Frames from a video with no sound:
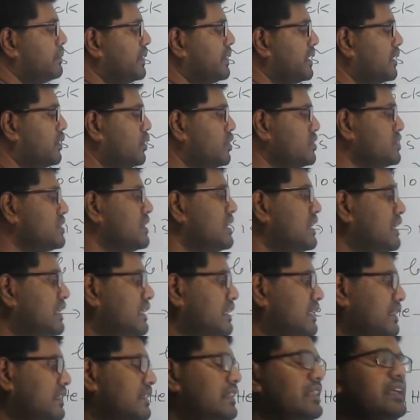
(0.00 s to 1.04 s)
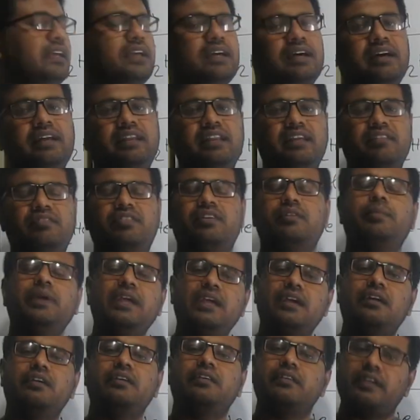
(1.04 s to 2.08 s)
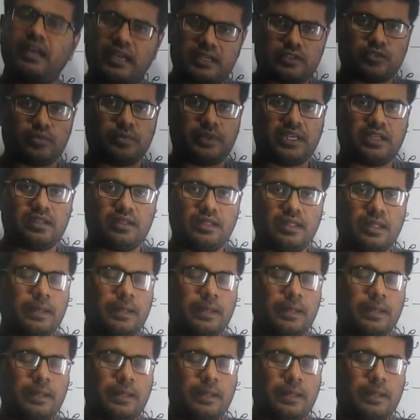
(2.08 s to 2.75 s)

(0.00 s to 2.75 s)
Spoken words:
because they are never be diatomic,